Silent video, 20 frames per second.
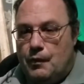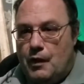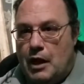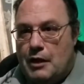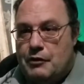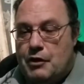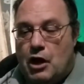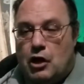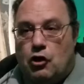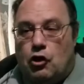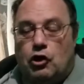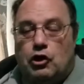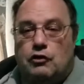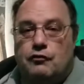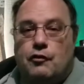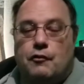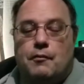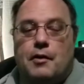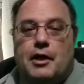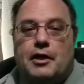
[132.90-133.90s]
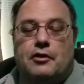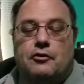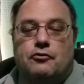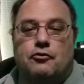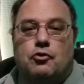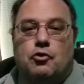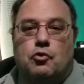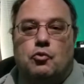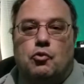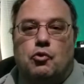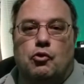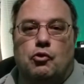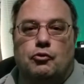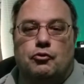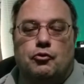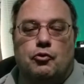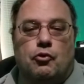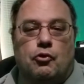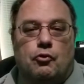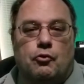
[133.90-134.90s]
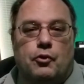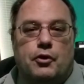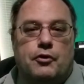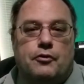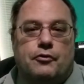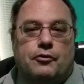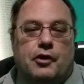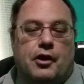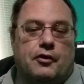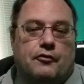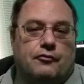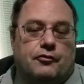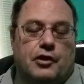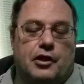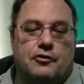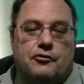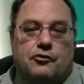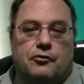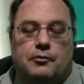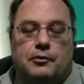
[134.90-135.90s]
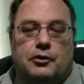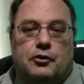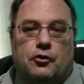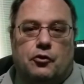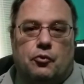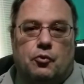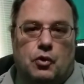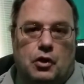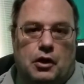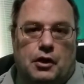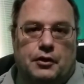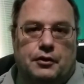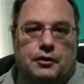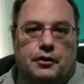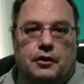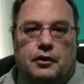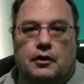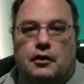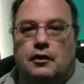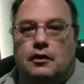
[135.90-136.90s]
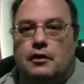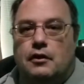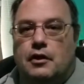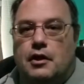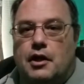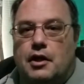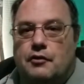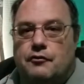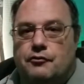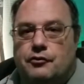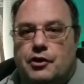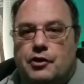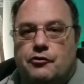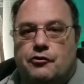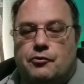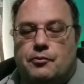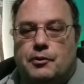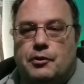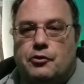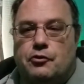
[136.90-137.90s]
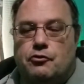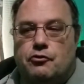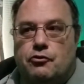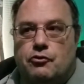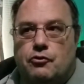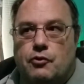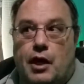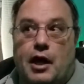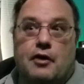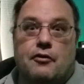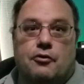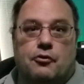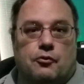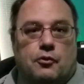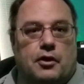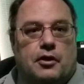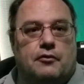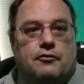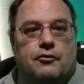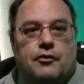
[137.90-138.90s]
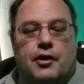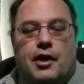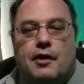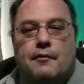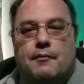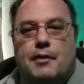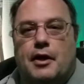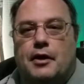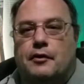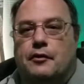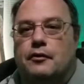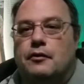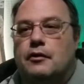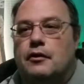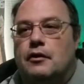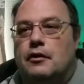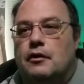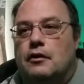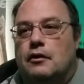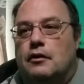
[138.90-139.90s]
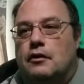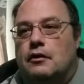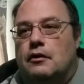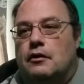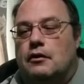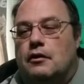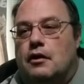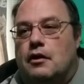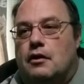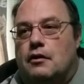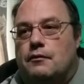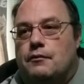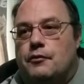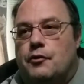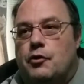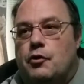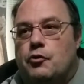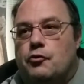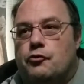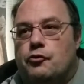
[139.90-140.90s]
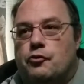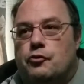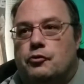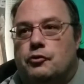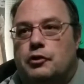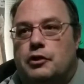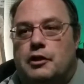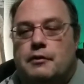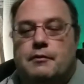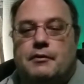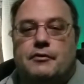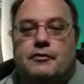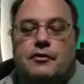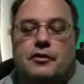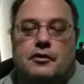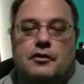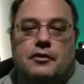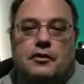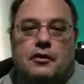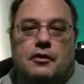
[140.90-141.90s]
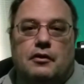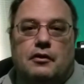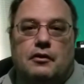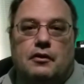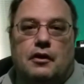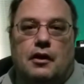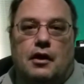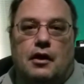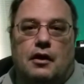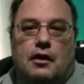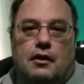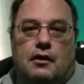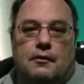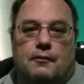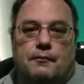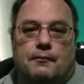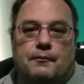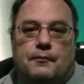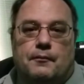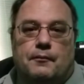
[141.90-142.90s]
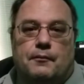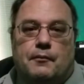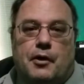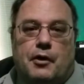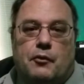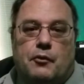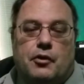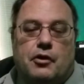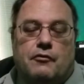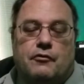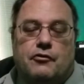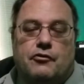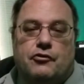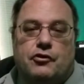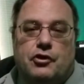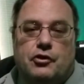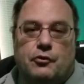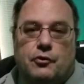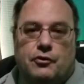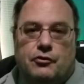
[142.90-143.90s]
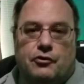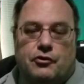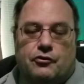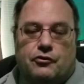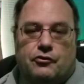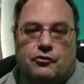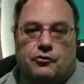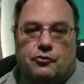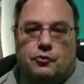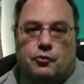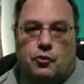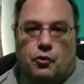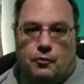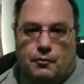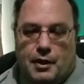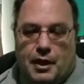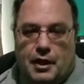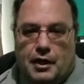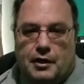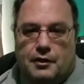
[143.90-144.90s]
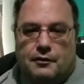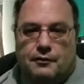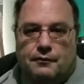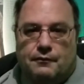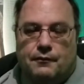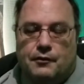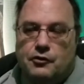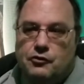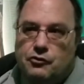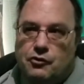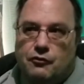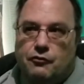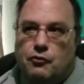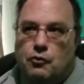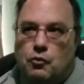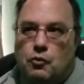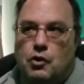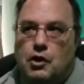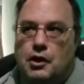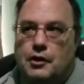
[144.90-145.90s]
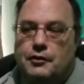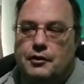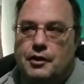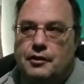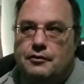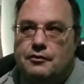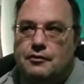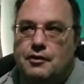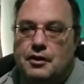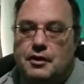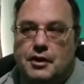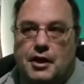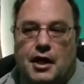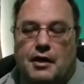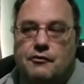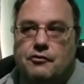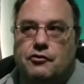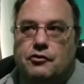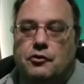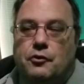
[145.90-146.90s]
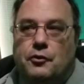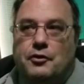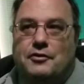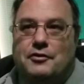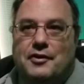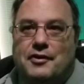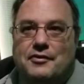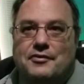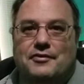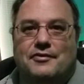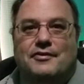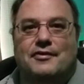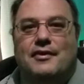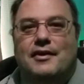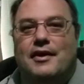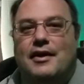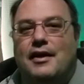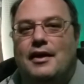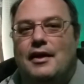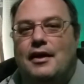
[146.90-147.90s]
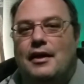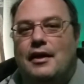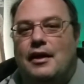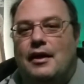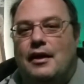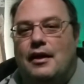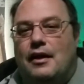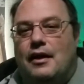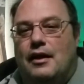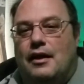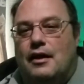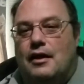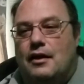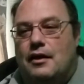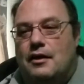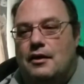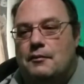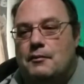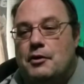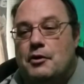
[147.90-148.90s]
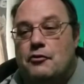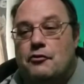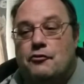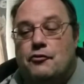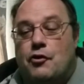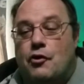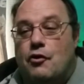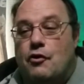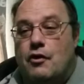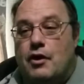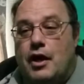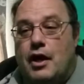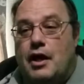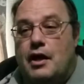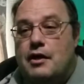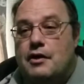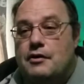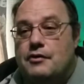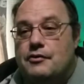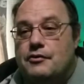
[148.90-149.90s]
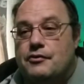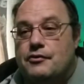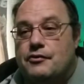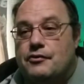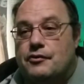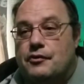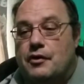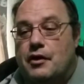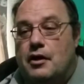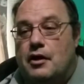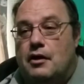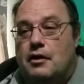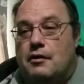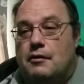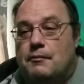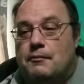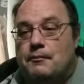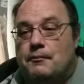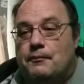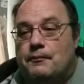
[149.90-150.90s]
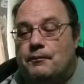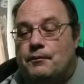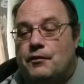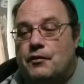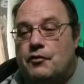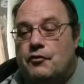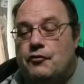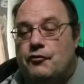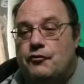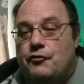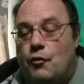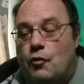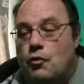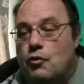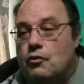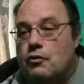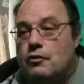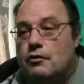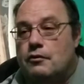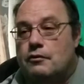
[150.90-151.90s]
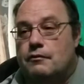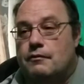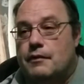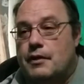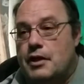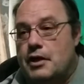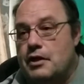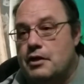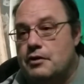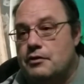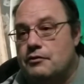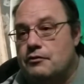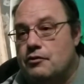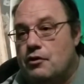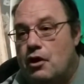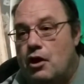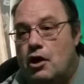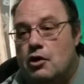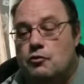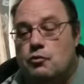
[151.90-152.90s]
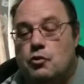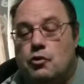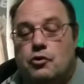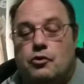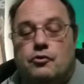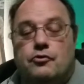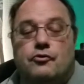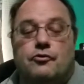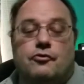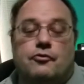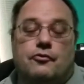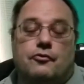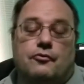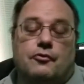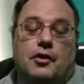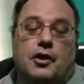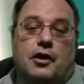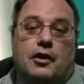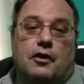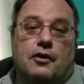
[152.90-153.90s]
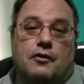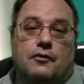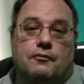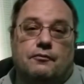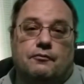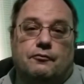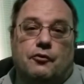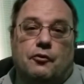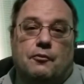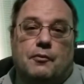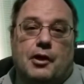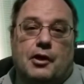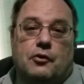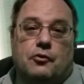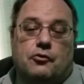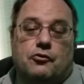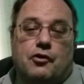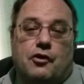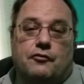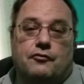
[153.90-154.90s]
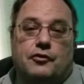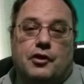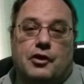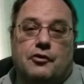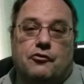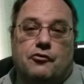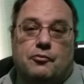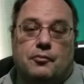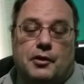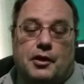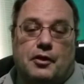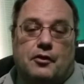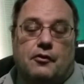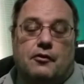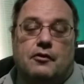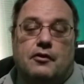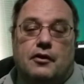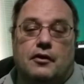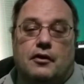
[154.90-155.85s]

not all of them I can do a World Tour with, like Flight Simulator one and Flight Simulator two and three for that matter. Um, those are limited Um, by whatever scenery discs were made, except for one that didn't have scenery discs. Uh, but as far as um, four and onwards uh, for Microsoft Flight Simulator,